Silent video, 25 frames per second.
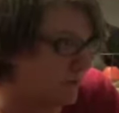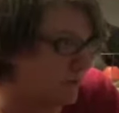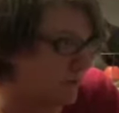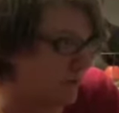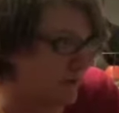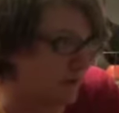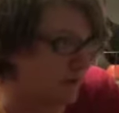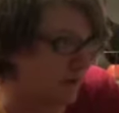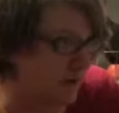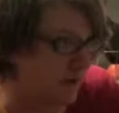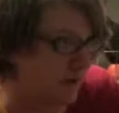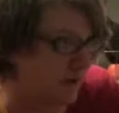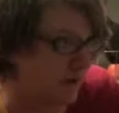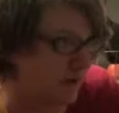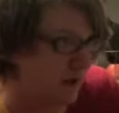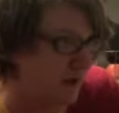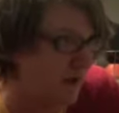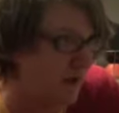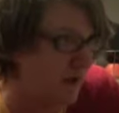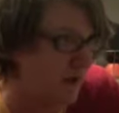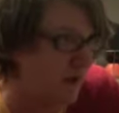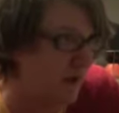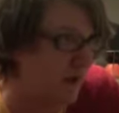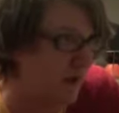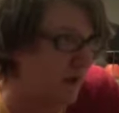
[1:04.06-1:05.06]
been
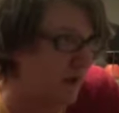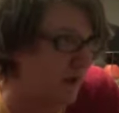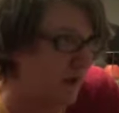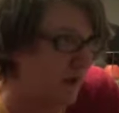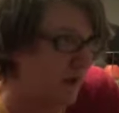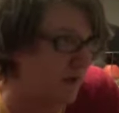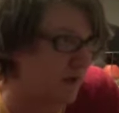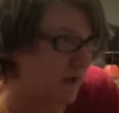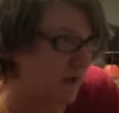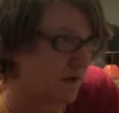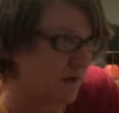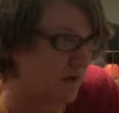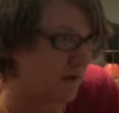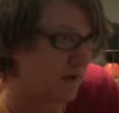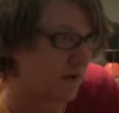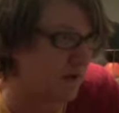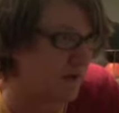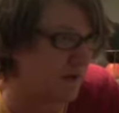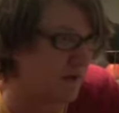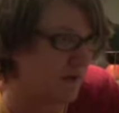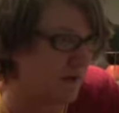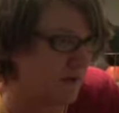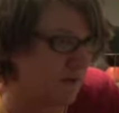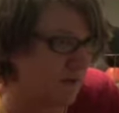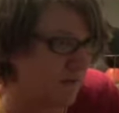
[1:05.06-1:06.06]
in
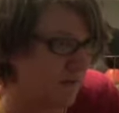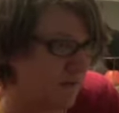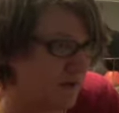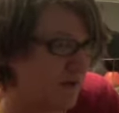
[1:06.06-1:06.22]
a